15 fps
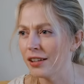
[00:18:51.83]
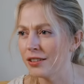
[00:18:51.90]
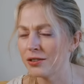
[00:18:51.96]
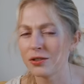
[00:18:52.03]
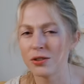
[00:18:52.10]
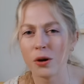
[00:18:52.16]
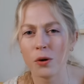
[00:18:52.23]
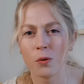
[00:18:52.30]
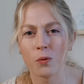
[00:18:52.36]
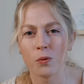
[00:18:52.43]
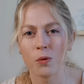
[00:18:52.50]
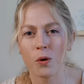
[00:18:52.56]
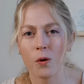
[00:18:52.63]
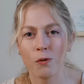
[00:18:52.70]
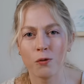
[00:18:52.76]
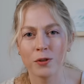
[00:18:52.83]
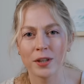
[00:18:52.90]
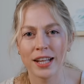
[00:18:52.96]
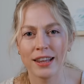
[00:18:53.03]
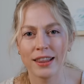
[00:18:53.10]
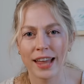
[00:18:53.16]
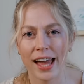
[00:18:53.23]
so
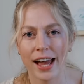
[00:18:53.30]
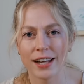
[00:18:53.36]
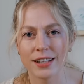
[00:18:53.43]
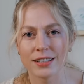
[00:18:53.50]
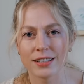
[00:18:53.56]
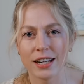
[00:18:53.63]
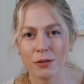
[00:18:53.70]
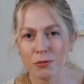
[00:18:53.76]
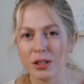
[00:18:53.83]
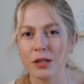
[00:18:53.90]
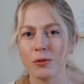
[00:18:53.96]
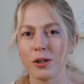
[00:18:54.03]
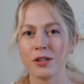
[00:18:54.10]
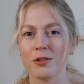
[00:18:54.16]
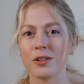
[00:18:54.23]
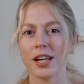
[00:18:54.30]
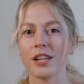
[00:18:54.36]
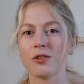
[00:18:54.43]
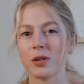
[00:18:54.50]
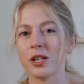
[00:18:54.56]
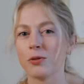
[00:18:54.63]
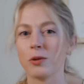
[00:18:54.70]
hopefully that. I really want to do that
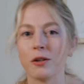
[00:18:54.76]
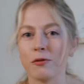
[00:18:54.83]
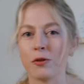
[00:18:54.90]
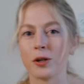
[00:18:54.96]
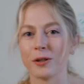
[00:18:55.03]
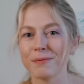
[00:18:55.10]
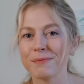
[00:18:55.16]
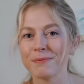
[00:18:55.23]
in 2024.